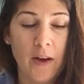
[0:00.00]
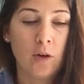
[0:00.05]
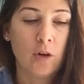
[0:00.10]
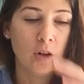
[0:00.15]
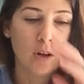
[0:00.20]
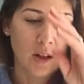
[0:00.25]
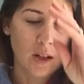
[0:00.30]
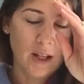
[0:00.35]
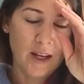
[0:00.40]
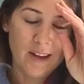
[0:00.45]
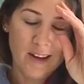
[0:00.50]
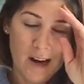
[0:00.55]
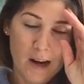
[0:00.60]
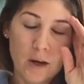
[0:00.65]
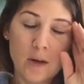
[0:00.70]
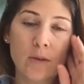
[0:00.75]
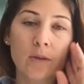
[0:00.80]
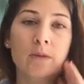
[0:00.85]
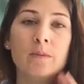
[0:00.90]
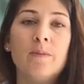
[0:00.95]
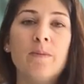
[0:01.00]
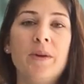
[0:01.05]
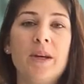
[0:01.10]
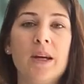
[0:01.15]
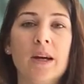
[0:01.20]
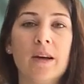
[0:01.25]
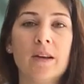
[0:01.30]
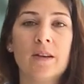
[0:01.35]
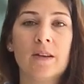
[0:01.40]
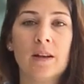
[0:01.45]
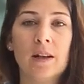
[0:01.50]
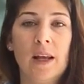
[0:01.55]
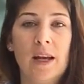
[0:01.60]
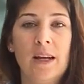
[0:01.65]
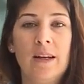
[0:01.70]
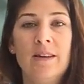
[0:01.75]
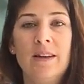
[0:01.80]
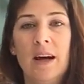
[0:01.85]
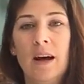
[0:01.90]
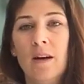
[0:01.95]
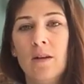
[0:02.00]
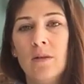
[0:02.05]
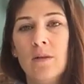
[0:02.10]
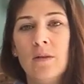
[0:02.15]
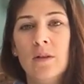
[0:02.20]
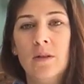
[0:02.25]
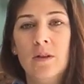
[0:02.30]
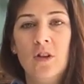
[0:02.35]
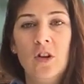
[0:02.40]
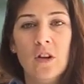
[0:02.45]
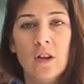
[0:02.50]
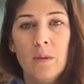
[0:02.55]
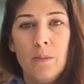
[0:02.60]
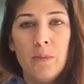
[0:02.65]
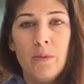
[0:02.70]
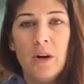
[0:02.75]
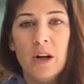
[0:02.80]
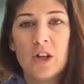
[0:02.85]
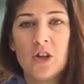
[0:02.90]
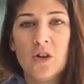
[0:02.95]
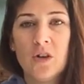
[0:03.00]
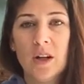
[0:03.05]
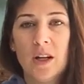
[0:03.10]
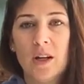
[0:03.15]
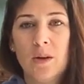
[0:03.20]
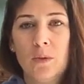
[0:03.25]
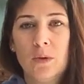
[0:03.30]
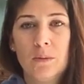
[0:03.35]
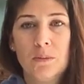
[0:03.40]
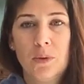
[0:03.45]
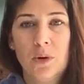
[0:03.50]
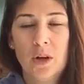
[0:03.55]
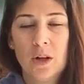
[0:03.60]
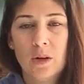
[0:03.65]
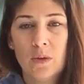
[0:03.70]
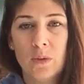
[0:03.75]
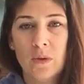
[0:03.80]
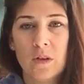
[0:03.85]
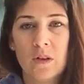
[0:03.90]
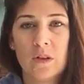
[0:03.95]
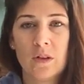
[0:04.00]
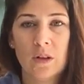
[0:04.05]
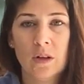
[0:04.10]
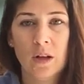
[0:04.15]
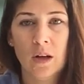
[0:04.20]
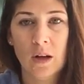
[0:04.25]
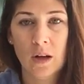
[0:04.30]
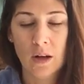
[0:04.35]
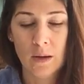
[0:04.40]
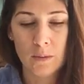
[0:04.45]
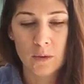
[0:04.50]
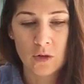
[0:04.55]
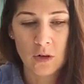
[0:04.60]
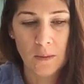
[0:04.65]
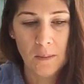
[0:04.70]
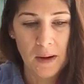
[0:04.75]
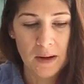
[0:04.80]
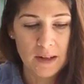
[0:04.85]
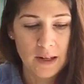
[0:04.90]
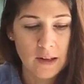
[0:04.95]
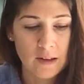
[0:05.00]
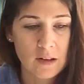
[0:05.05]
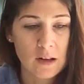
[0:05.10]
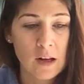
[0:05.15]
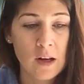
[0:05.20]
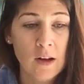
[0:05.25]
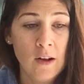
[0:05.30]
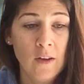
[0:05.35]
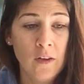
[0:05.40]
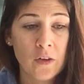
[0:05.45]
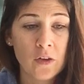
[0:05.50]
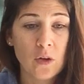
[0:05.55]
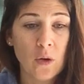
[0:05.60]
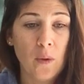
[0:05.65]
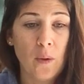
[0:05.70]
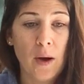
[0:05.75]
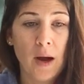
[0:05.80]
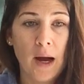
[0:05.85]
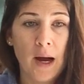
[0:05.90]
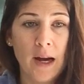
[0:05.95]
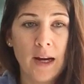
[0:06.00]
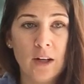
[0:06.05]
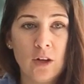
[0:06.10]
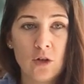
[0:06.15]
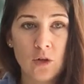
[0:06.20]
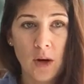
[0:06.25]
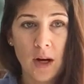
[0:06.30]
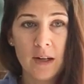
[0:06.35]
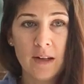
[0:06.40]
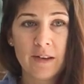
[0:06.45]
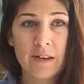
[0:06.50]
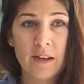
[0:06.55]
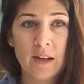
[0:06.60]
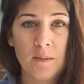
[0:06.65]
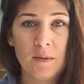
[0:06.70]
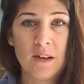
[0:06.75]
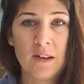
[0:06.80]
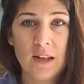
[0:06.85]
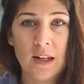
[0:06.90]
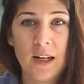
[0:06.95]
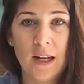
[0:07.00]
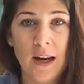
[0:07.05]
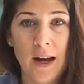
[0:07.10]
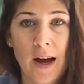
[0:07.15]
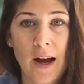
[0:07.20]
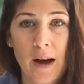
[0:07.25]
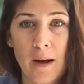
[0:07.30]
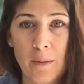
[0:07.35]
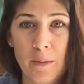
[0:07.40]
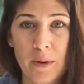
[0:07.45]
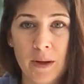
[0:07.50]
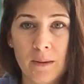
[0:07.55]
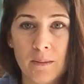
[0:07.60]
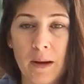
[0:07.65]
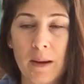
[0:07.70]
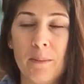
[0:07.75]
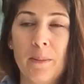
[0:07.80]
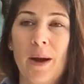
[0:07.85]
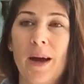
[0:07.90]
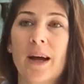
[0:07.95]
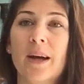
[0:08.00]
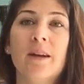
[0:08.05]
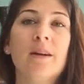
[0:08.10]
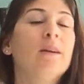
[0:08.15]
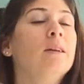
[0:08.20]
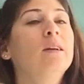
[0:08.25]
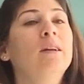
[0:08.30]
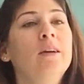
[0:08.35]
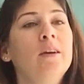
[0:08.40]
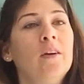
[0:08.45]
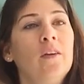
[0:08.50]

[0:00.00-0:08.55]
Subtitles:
I couldn't lay down because laying down, just the pressure that it would put was tremendous. So I tried to sleep sitting up in my bed,